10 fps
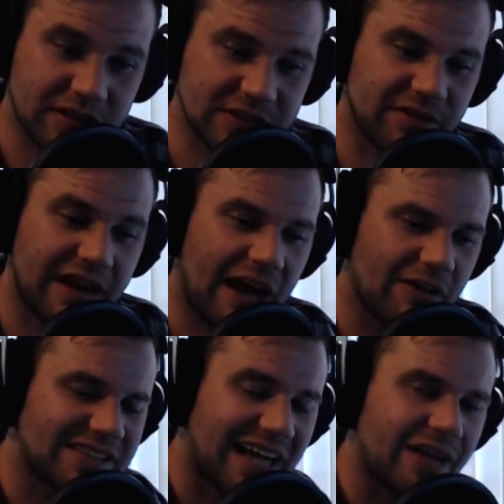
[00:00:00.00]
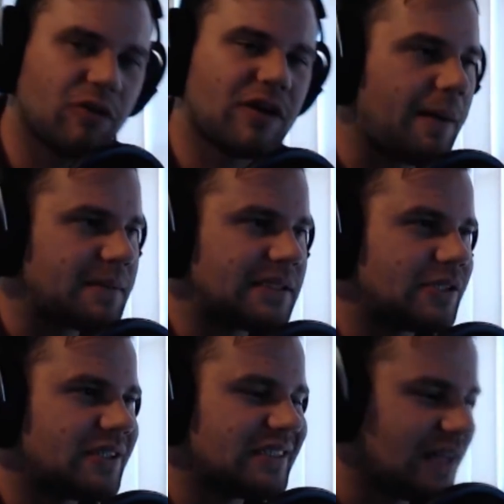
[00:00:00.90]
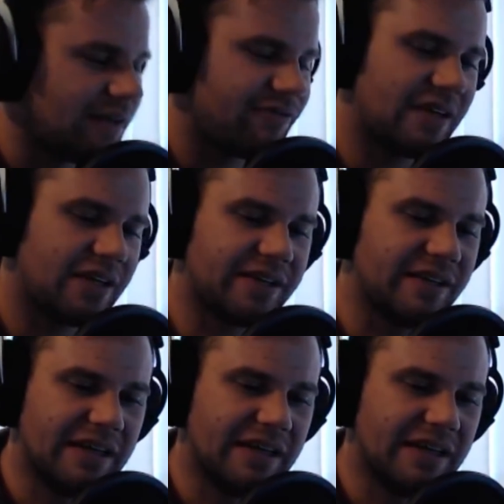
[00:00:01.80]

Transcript: Because for now, he's got no competition. He's undefeated.